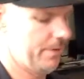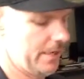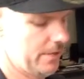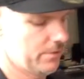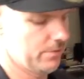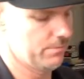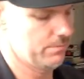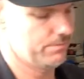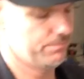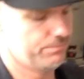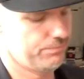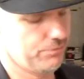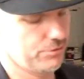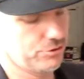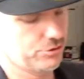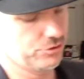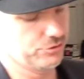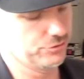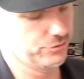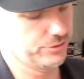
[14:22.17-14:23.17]
be to
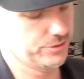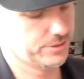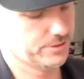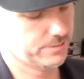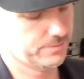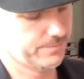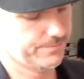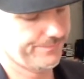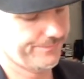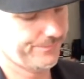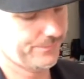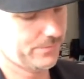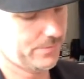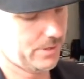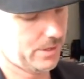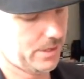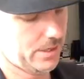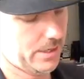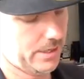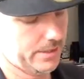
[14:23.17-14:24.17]
produce
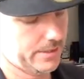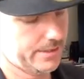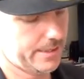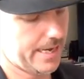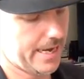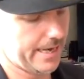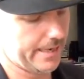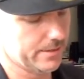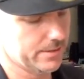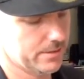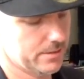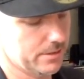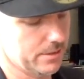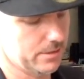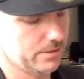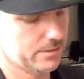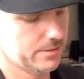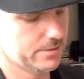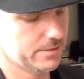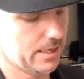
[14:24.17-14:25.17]
a text
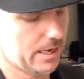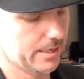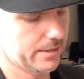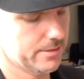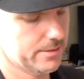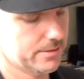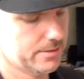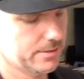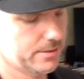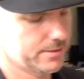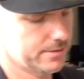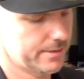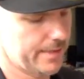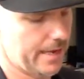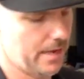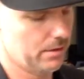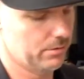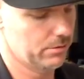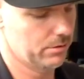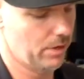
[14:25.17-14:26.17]
that starts to
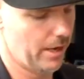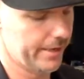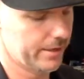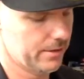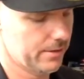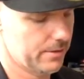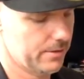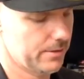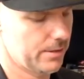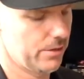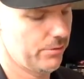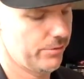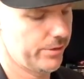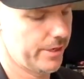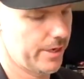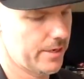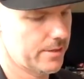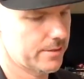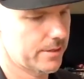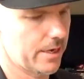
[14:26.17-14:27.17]
sound like a
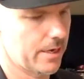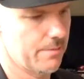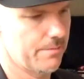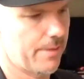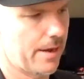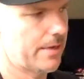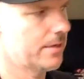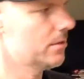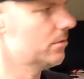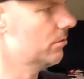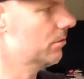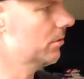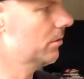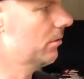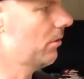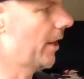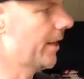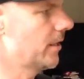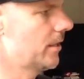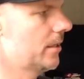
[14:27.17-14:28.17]
theory essay based
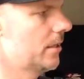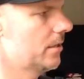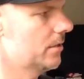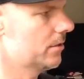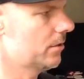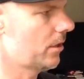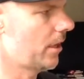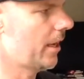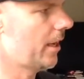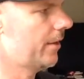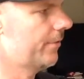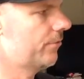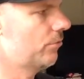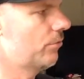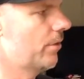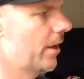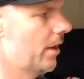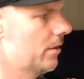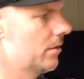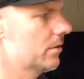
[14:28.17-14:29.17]
on ideas that I have
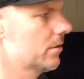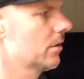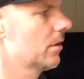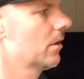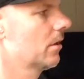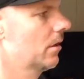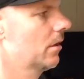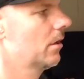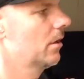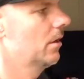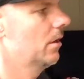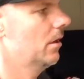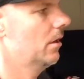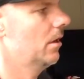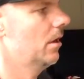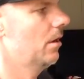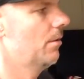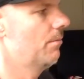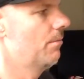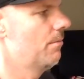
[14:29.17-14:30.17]
around
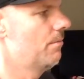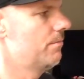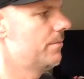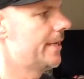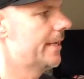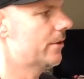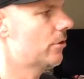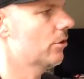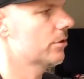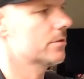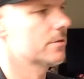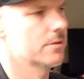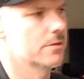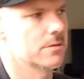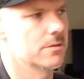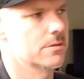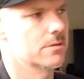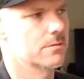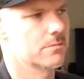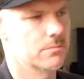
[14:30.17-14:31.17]

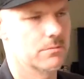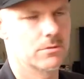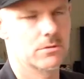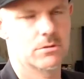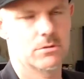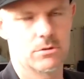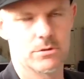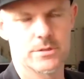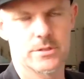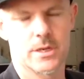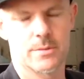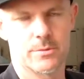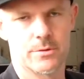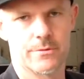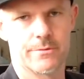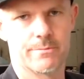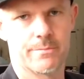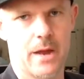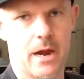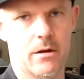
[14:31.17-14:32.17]
Nikos's concept
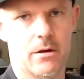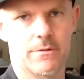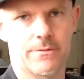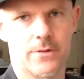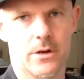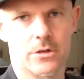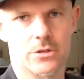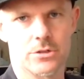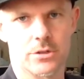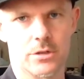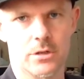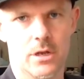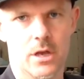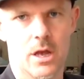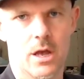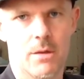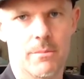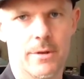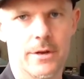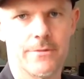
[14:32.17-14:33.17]
of parafunction.
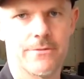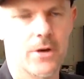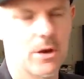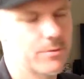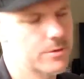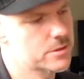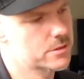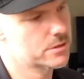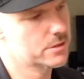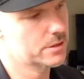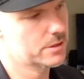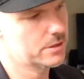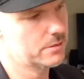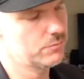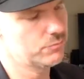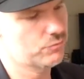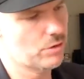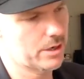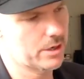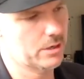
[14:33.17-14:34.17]
Yeah. If I was to
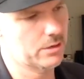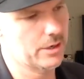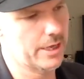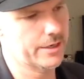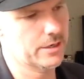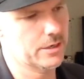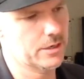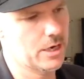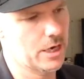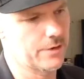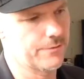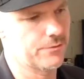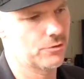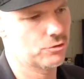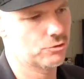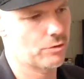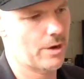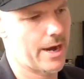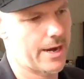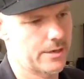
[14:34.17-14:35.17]
run it like a kind
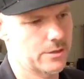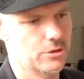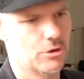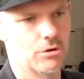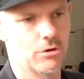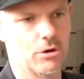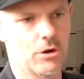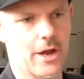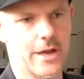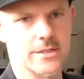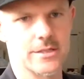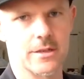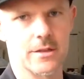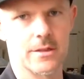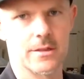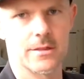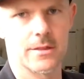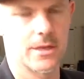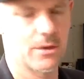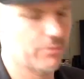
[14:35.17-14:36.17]
of grand totalizing
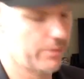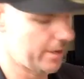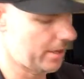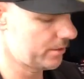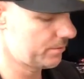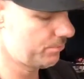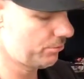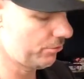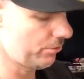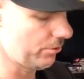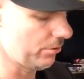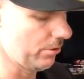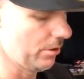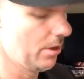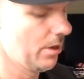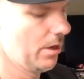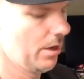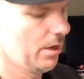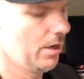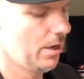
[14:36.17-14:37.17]
theory as
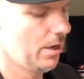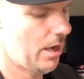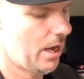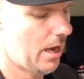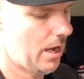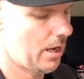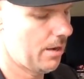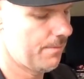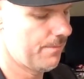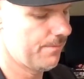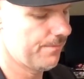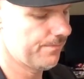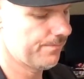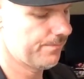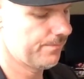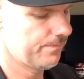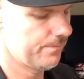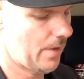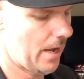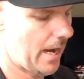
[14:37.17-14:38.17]
per
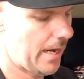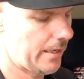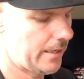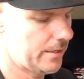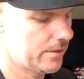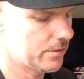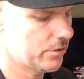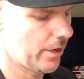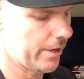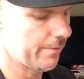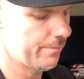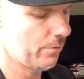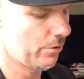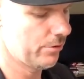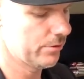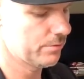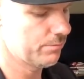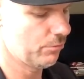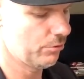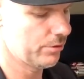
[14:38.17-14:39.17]
80s kind of
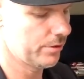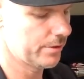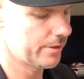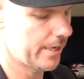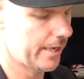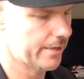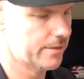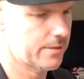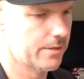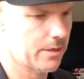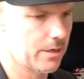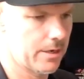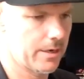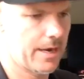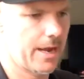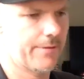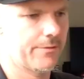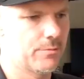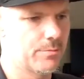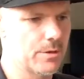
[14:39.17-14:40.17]
postmodern text, then
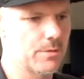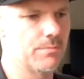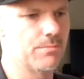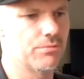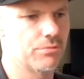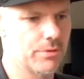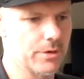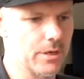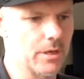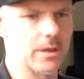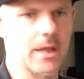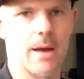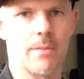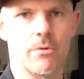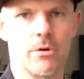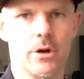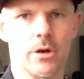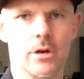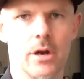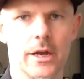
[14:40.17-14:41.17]
it'd have to be pretty
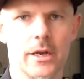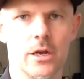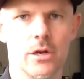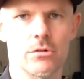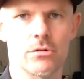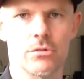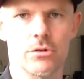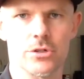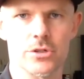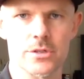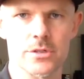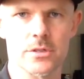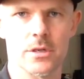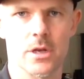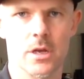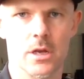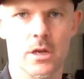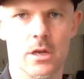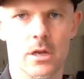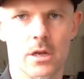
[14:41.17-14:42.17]
elaborate. Like I couldn't just
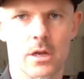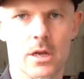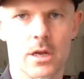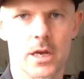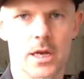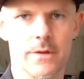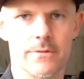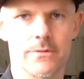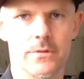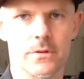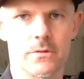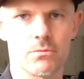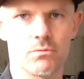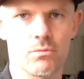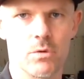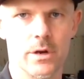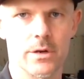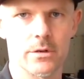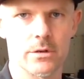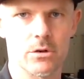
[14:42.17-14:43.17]
have
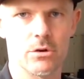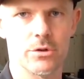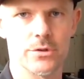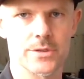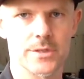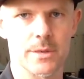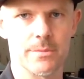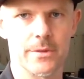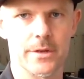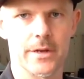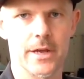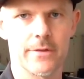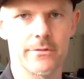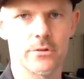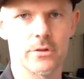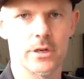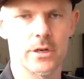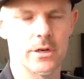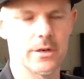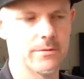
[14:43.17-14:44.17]
this one concept.
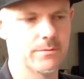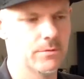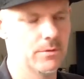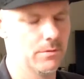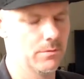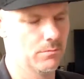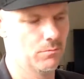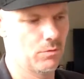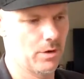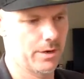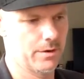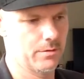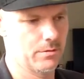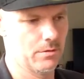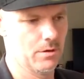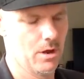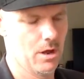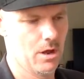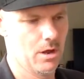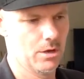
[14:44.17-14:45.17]

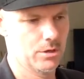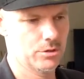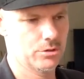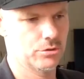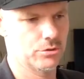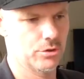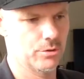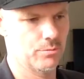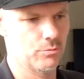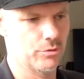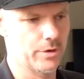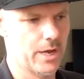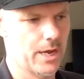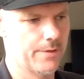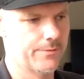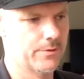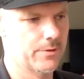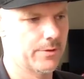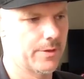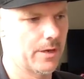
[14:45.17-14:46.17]
One term would
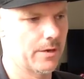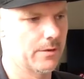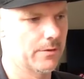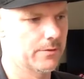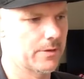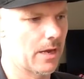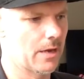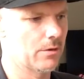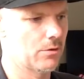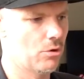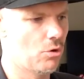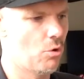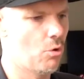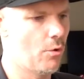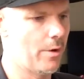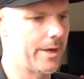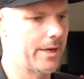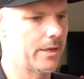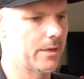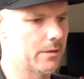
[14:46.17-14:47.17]
have to then start
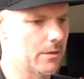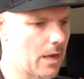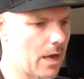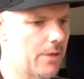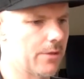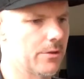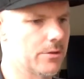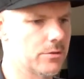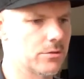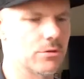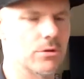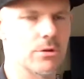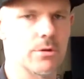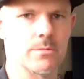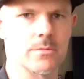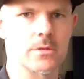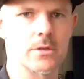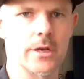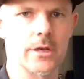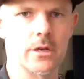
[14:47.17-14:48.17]
coining other
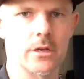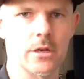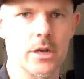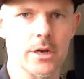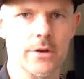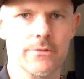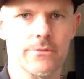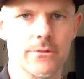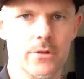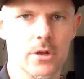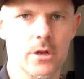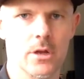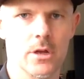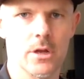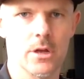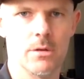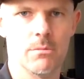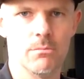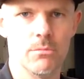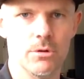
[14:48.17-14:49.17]
terms, like a kind of
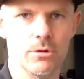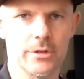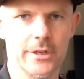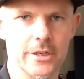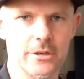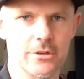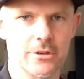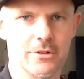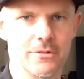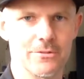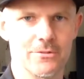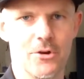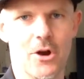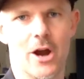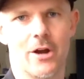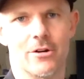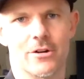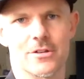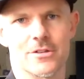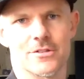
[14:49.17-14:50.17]
malignant
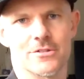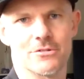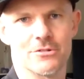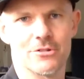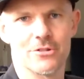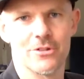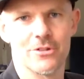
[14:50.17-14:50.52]
virus,